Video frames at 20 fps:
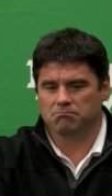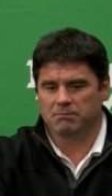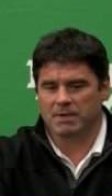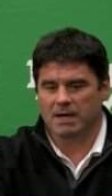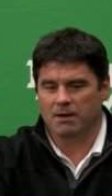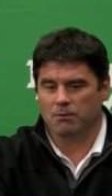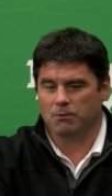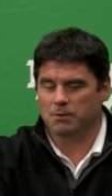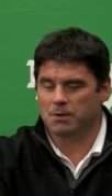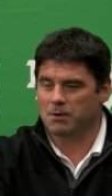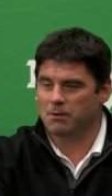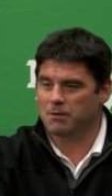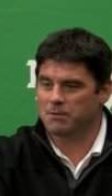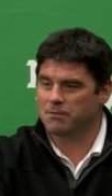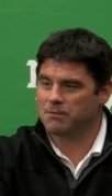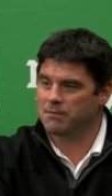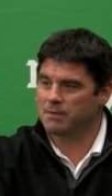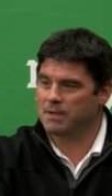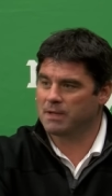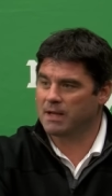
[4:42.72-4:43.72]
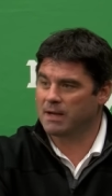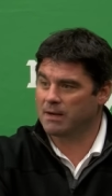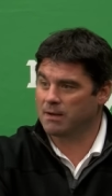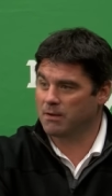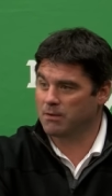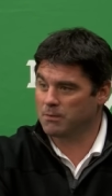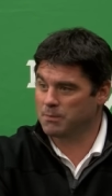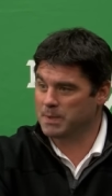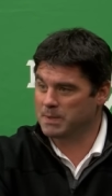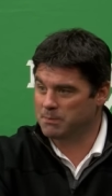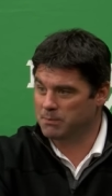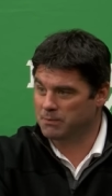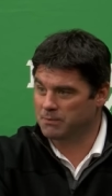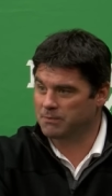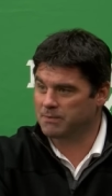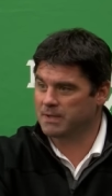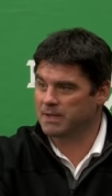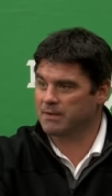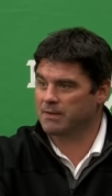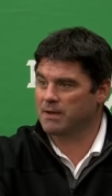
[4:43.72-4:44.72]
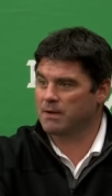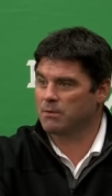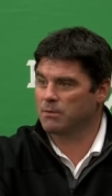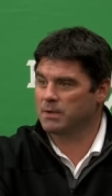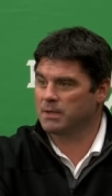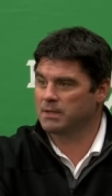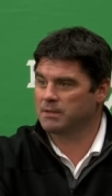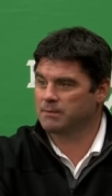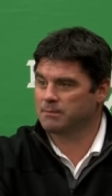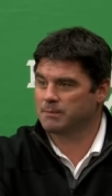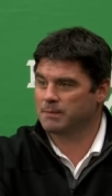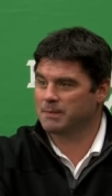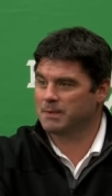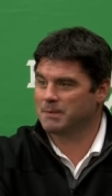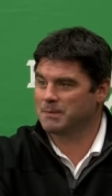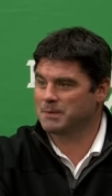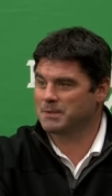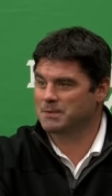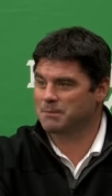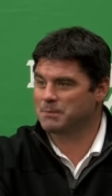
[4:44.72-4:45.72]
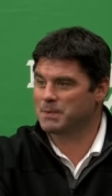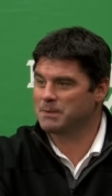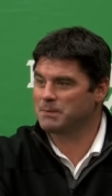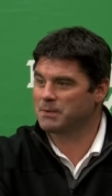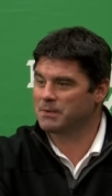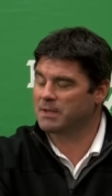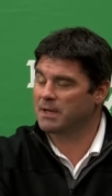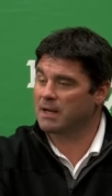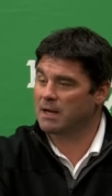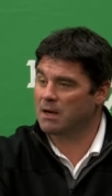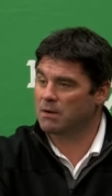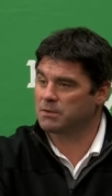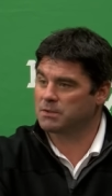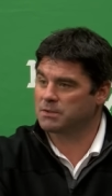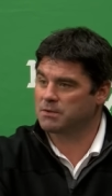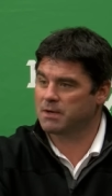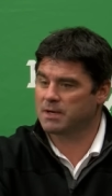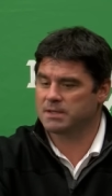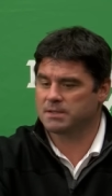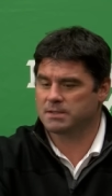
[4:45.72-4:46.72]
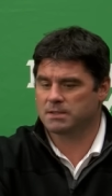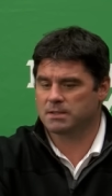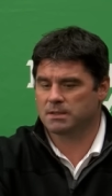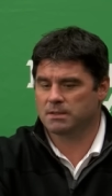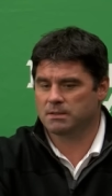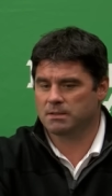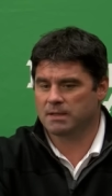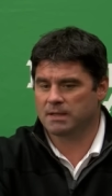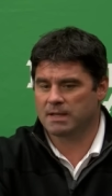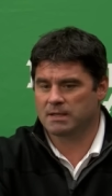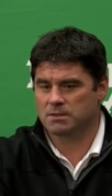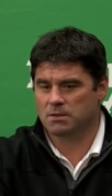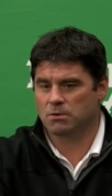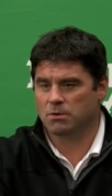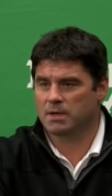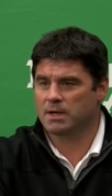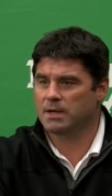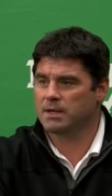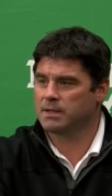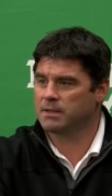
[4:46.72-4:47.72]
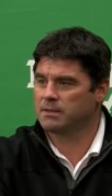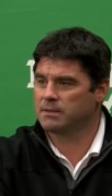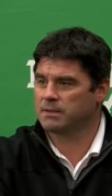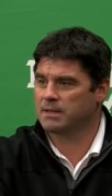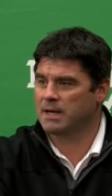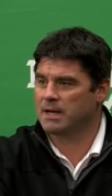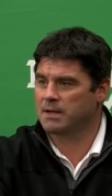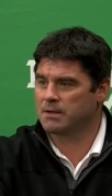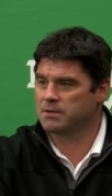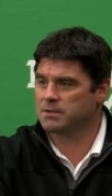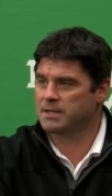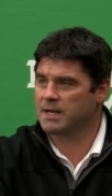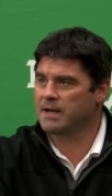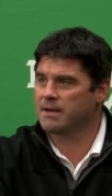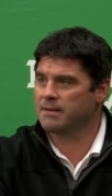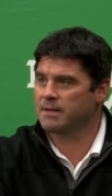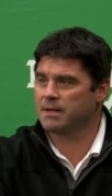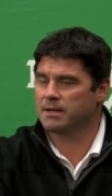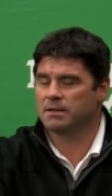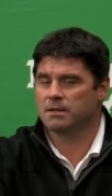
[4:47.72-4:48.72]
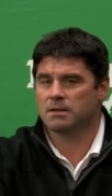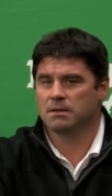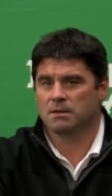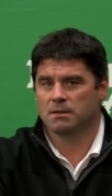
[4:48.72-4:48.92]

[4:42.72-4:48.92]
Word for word: I don't know if a lot of other people felt that way. Maybe some people thought I was crazy, and that's okay. I understand that.